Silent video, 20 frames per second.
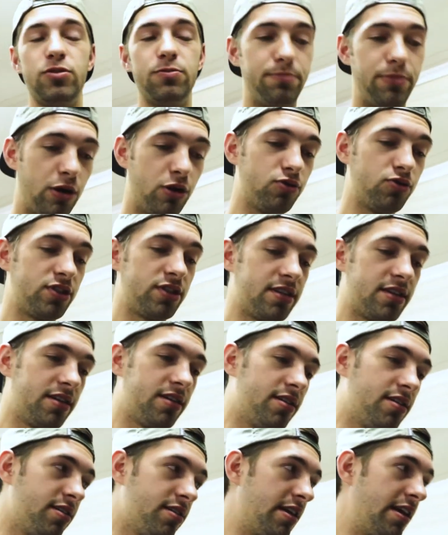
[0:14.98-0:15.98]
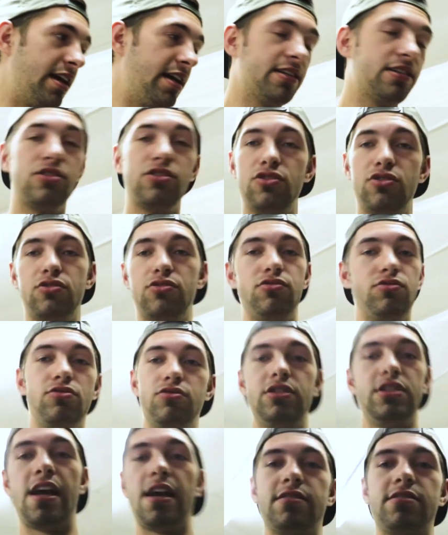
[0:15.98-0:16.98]
to post and
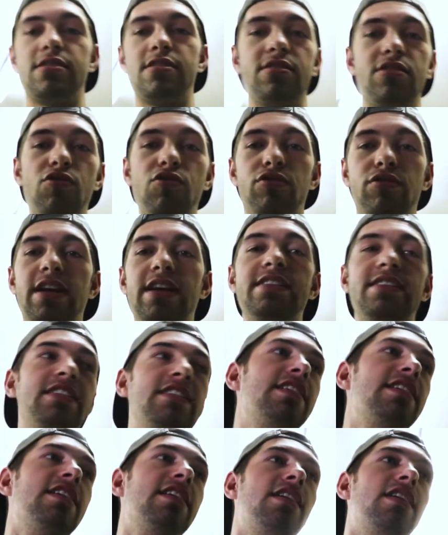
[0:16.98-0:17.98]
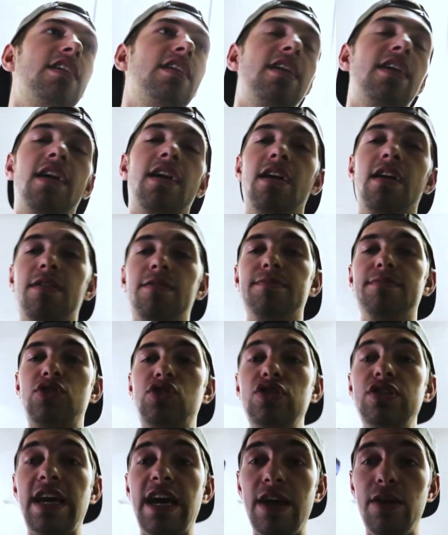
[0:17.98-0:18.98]
yeah, just go crazy. Um,
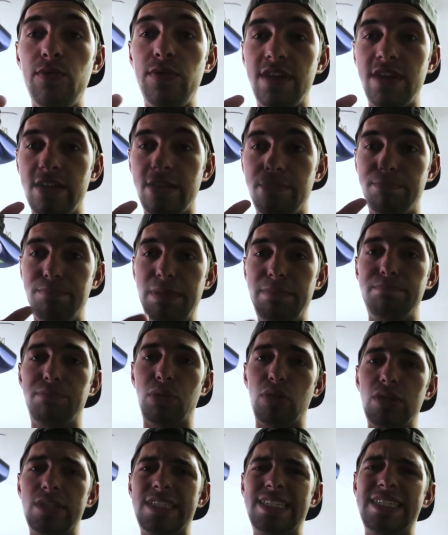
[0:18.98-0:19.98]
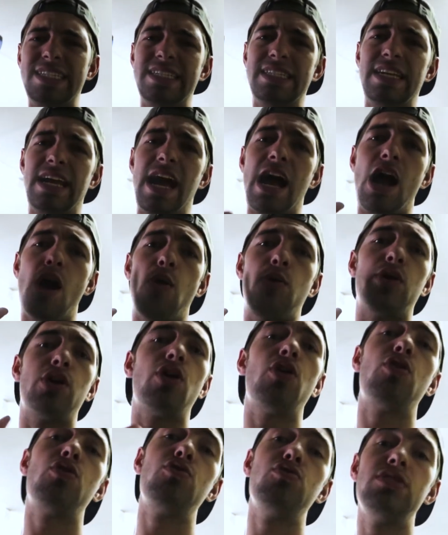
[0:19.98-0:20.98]
today we're gonna be building our
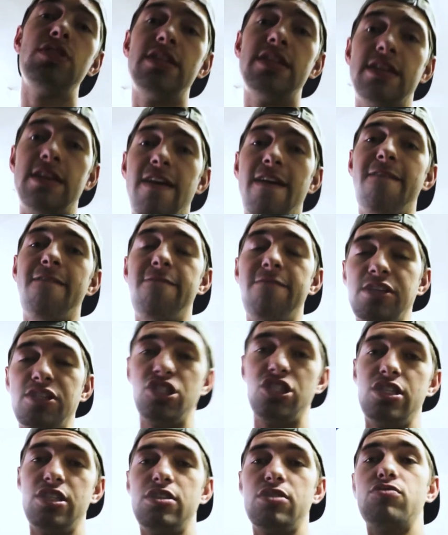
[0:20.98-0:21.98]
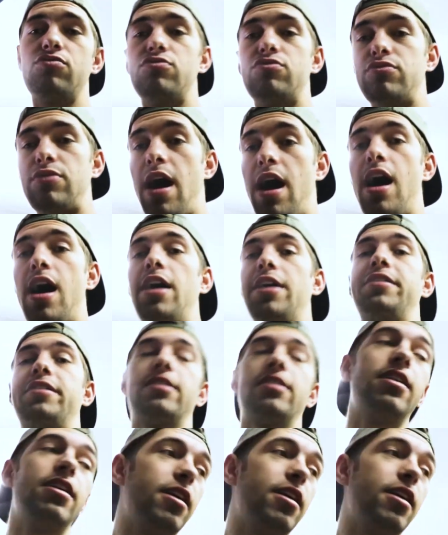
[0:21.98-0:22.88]
own fishing rod.